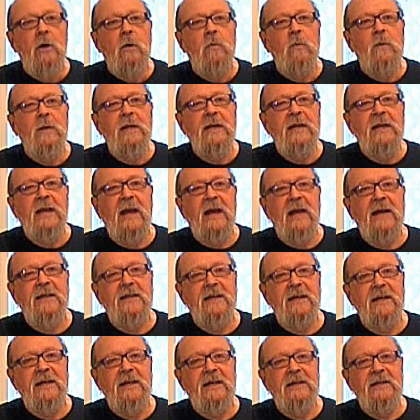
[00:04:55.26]
We can't
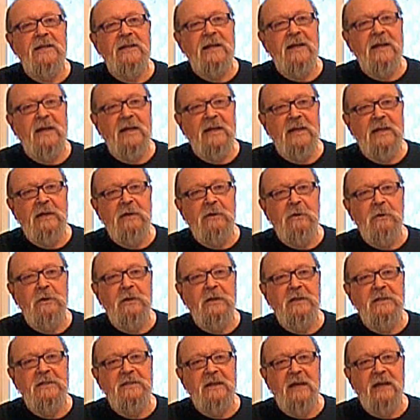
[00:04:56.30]
end any
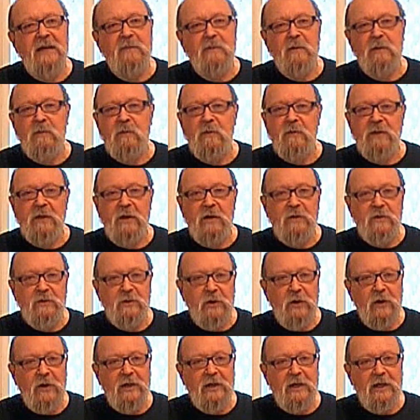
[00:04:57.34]
cooking segment without
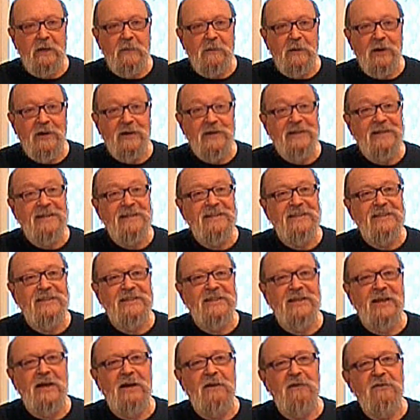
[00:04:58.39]
talking about
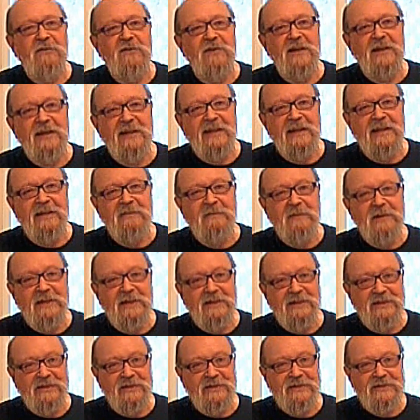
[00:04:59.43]
self-heating
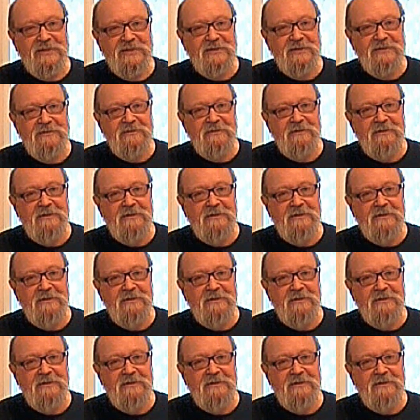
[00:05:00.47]
meals.